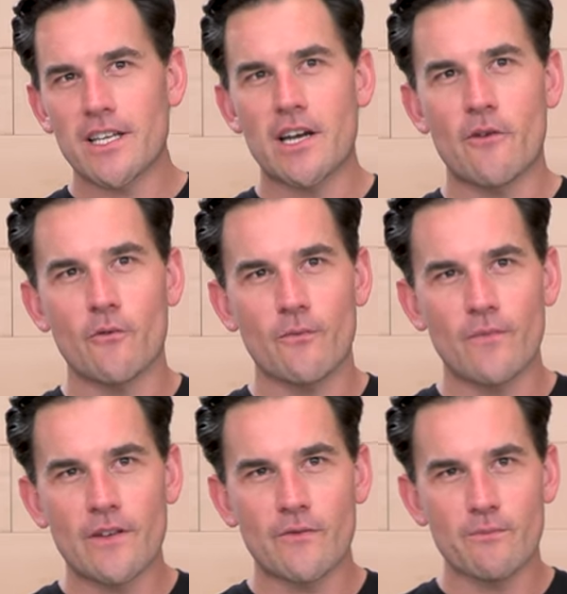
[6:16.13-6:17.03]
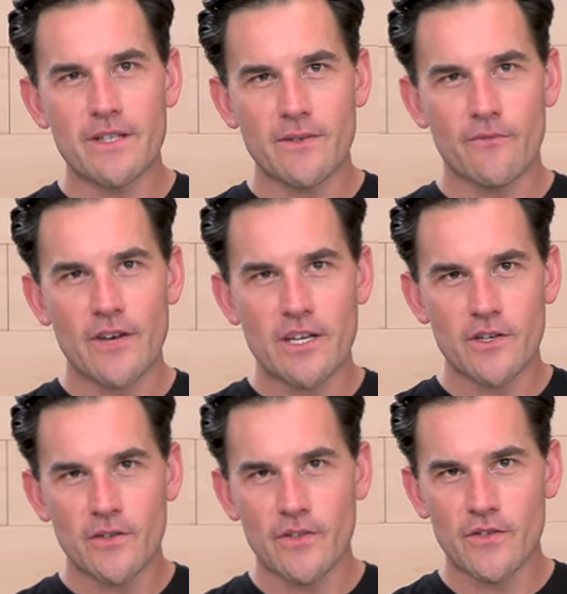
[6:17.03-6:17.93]
You know, there's been some face
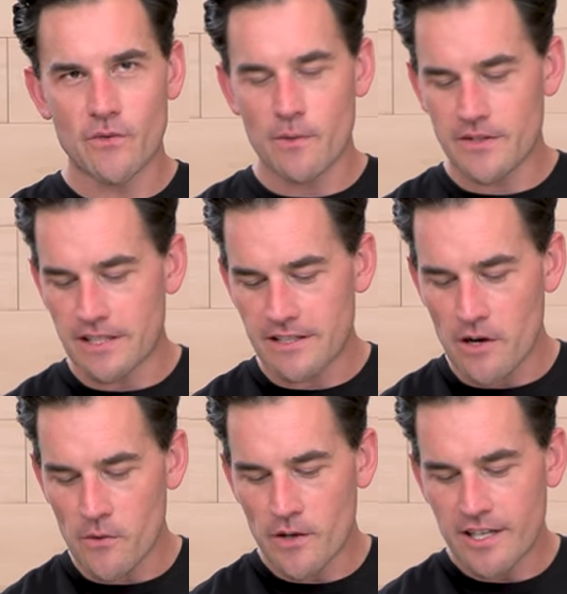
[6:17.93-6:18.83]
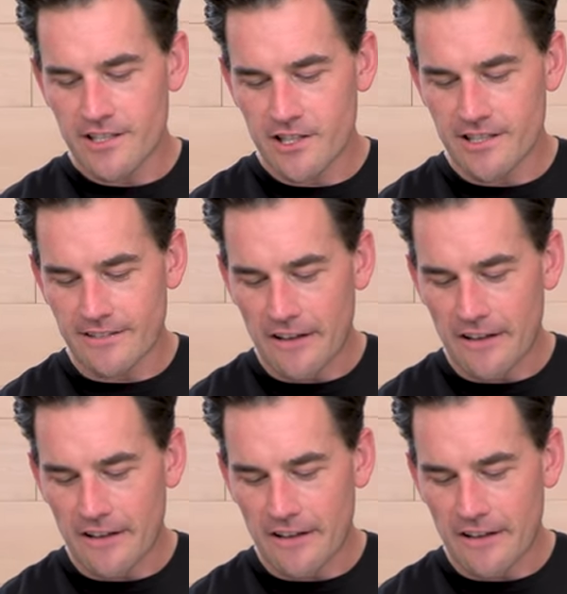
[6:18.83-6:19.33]
shields on Suomys that don't just